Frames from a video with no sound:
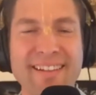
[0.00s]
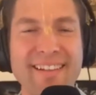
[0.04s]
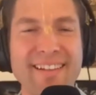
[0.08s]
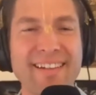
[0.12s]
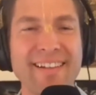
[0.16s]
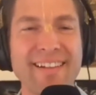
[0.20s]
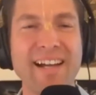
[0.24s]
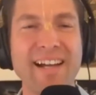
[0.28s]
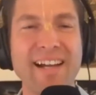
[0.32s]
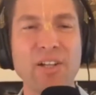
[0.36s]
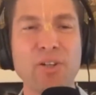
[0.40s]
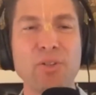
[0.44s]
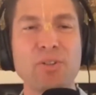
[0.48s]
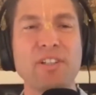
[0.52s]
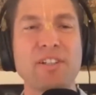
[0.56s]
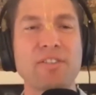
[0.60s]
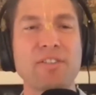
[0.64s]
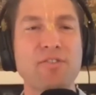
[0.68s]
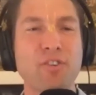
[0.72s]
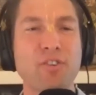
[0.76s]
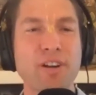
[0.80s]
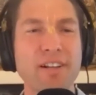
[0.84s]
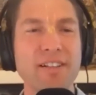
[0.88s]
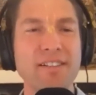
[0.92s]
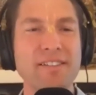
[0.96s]
Hello, dear
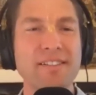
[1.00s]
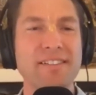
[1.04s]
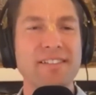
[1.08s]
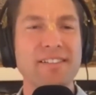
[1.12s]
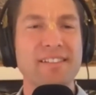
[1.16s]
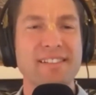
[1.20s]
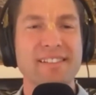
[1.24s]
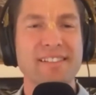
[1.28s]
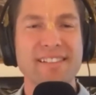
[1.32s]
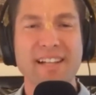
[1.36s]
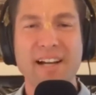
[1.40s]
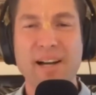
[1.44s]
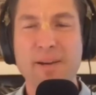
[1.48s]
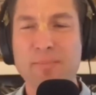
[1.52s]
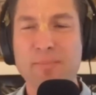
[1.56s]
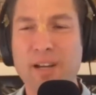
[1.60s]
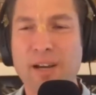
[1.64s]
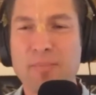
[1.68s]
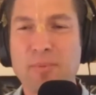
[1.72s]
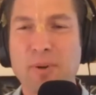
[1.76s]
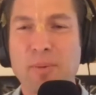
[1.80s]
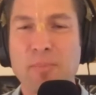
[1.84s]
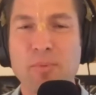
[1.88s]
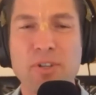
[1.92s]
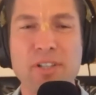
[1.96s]
friends. I'm
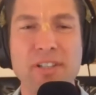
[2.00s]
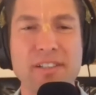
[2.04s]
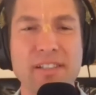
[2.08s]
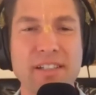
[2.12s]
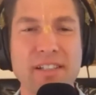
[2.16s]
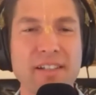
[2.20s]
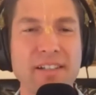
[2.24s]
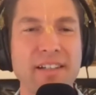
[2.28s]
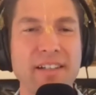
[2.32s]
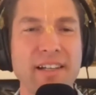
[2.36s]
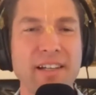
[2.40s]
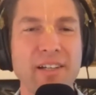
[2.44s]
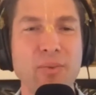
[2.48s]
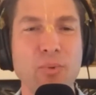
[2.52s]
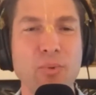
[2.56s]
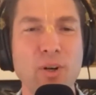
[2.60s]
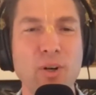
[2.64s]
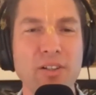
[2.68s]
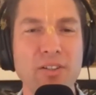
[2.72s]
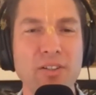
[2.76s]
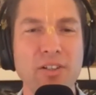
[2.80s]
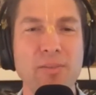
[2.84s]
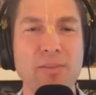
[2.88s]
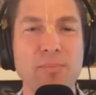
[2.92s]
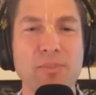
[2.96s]
Namamrita, and
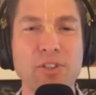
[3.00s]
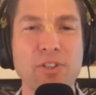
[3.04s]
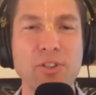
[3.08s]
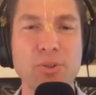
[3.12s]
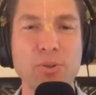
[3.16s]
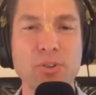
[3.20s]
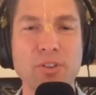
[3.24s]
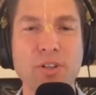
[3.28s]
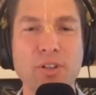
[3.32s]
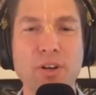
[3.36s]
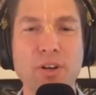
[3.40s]
welcome to another